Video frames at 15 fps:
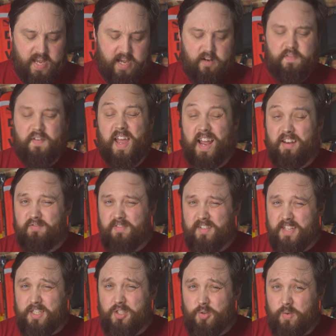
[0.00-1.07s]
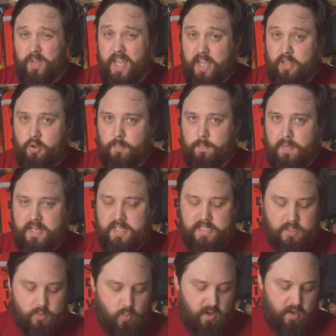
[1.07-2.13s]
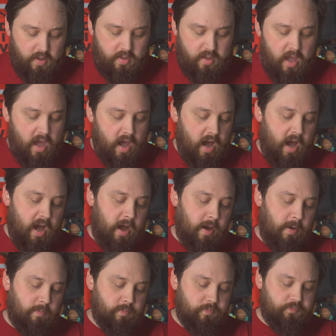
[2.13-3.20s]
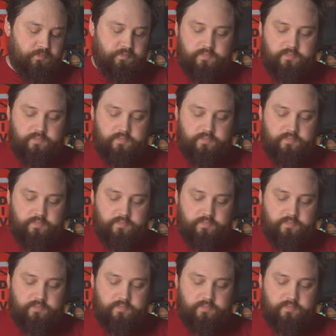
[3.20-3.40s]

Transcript: out of it and really do get your money's worth. Um,